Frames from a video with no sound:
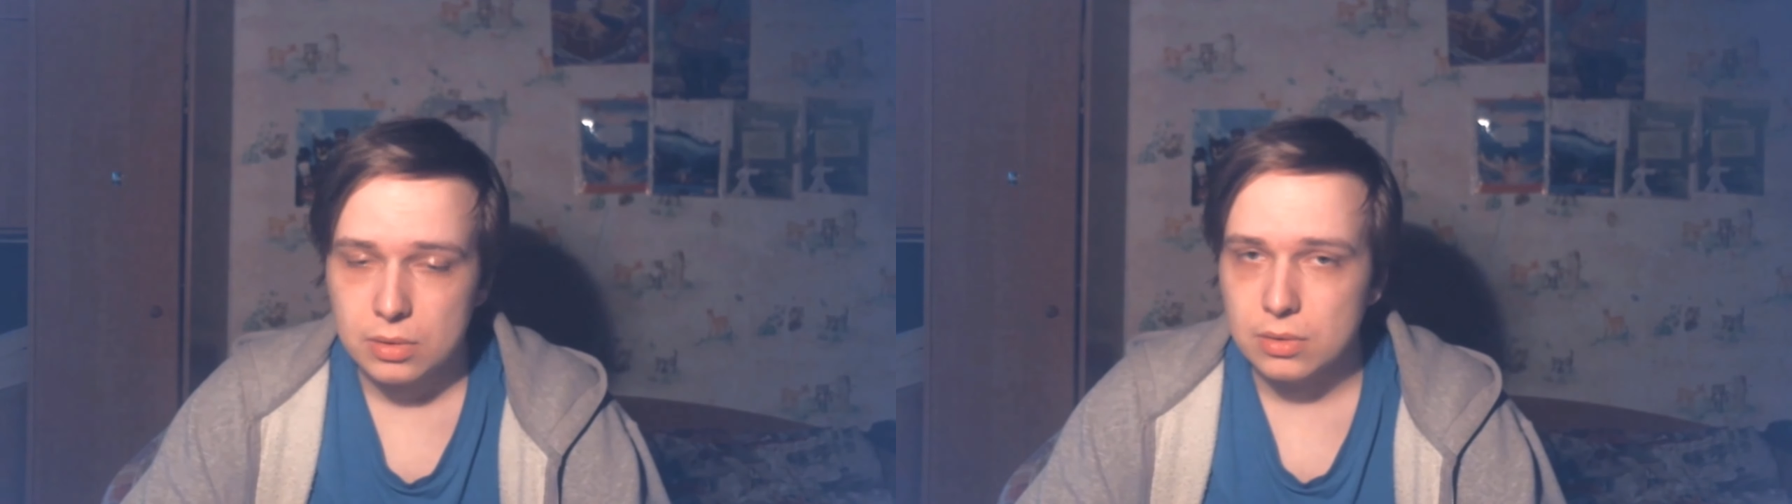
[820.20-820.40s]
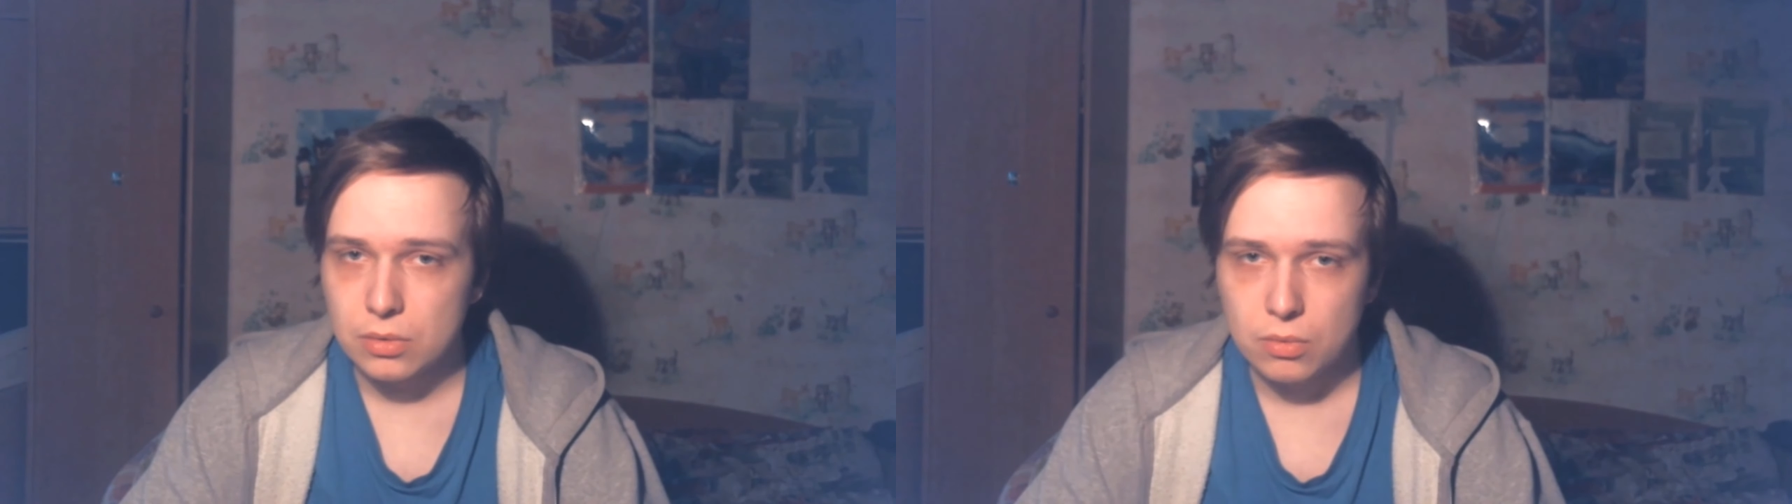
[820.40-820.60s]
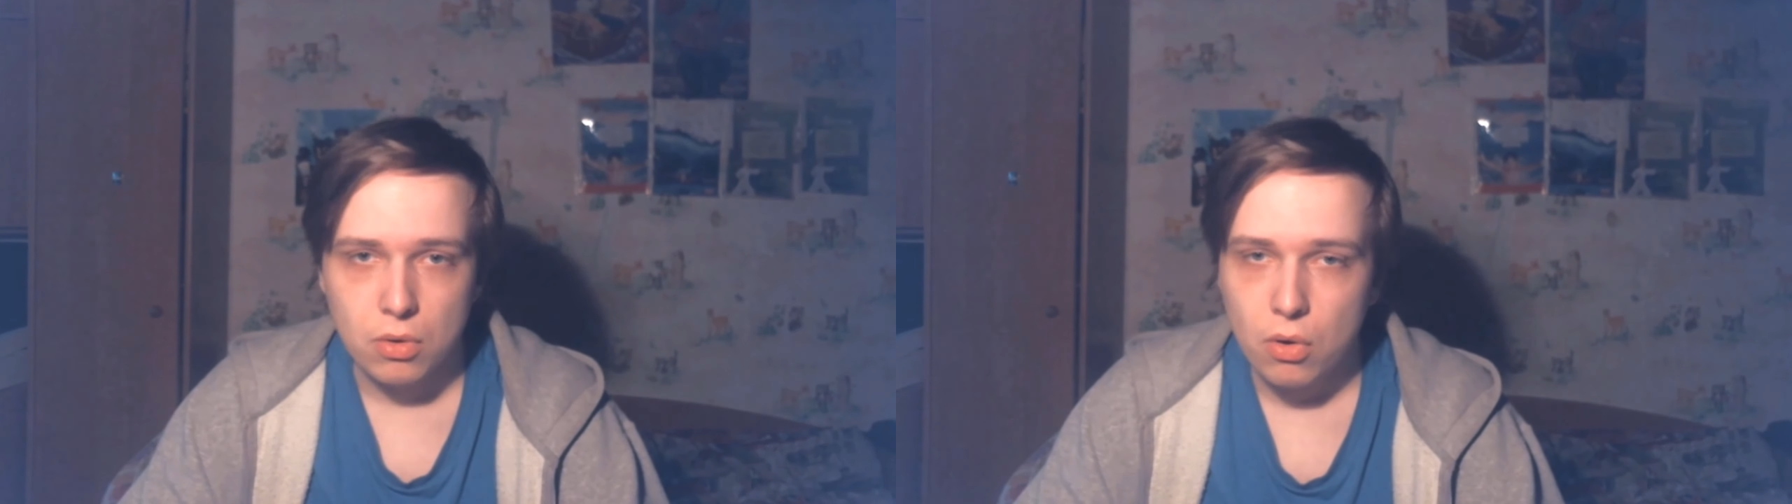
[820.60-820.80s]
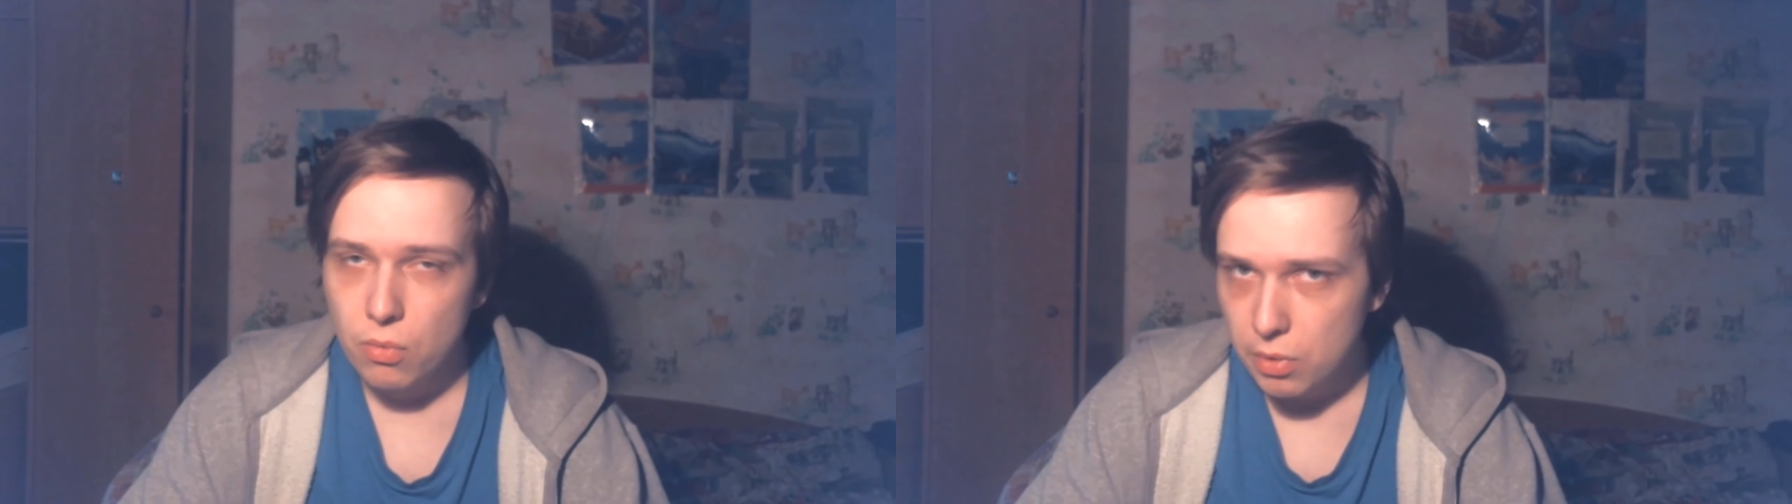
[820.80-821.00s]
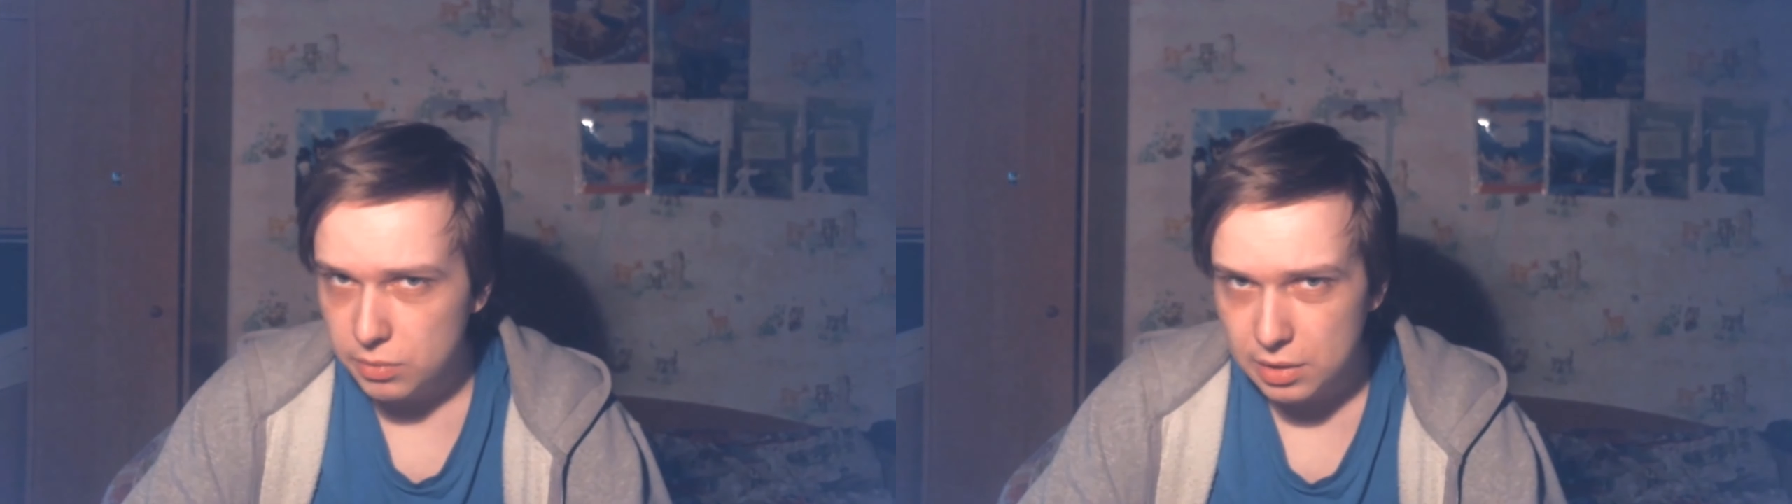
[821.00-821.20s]
you all
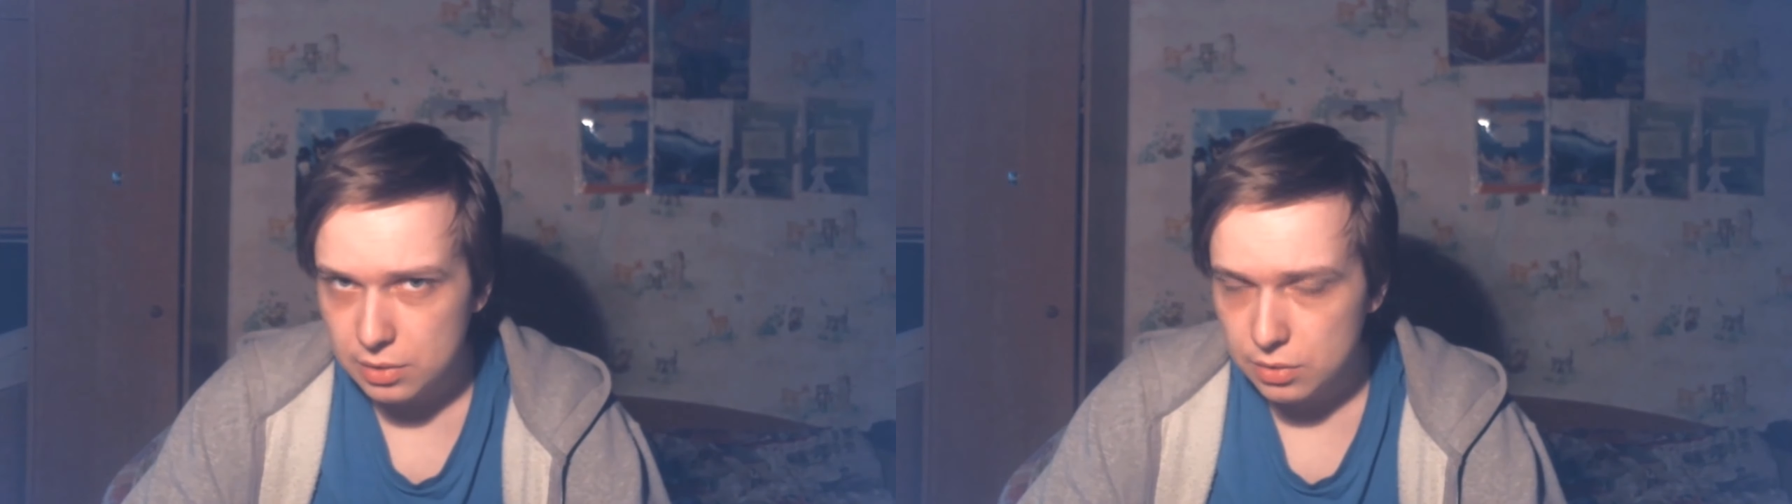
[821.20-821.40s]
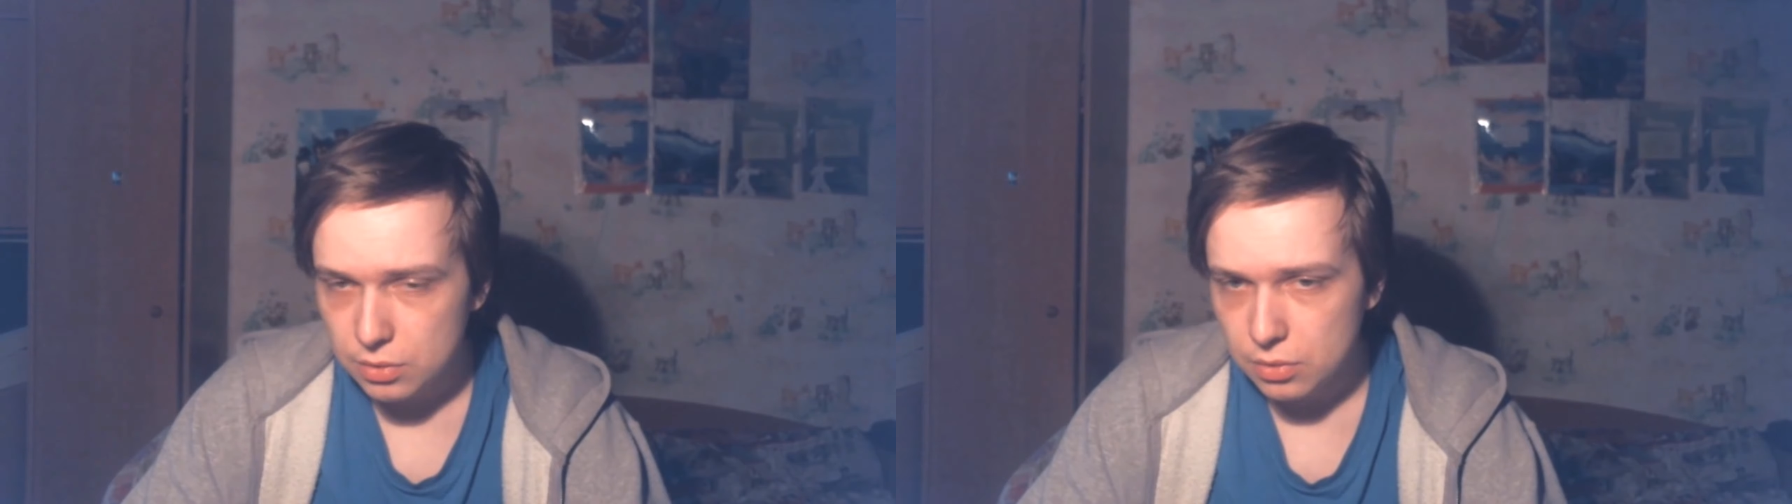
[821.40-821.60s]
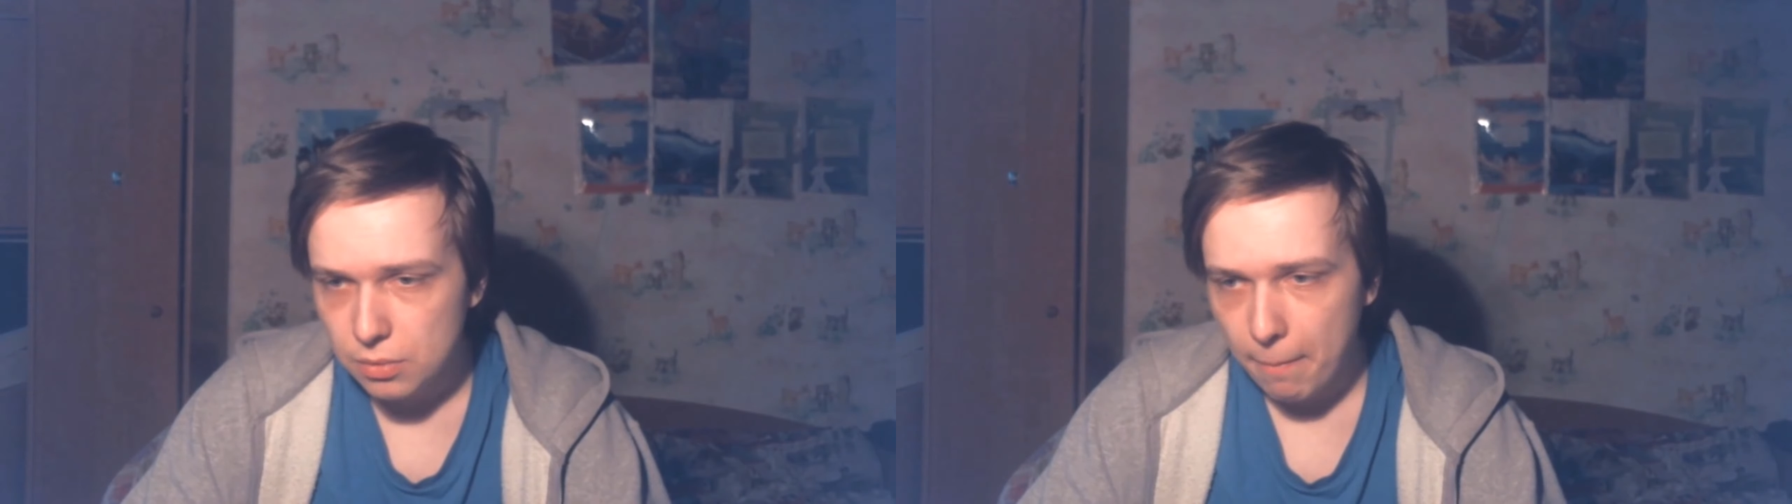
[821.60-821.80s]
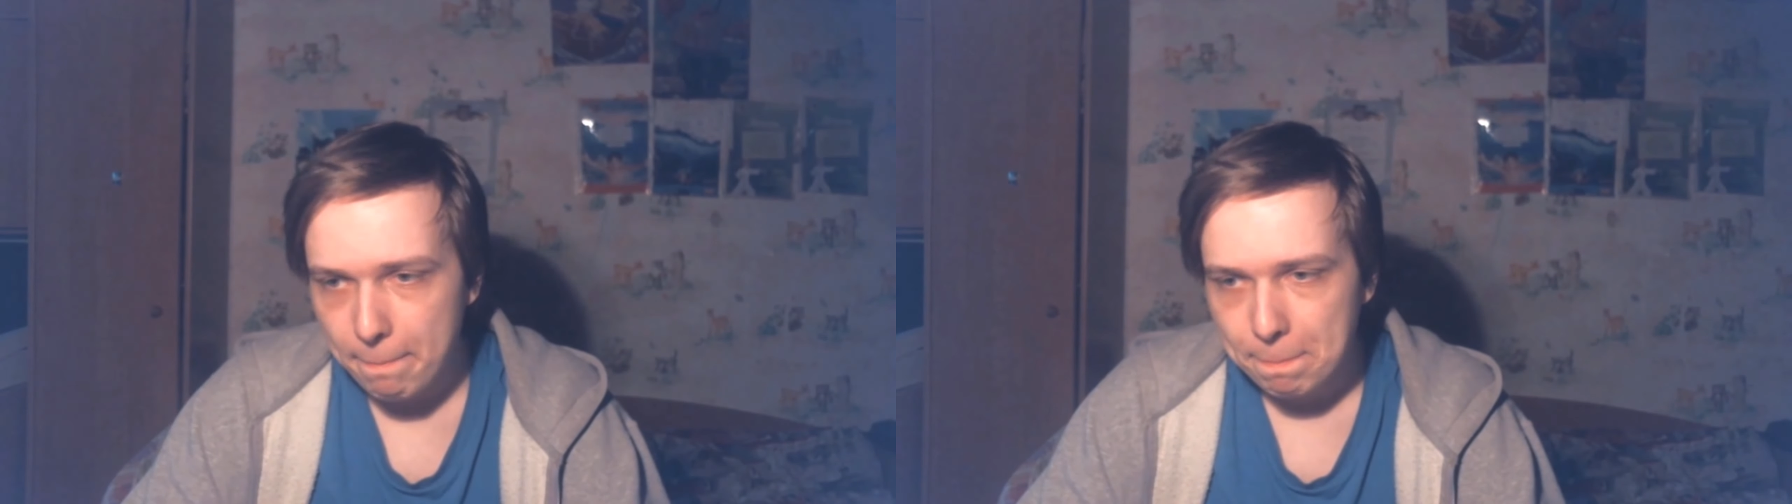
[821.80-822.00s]
will need to do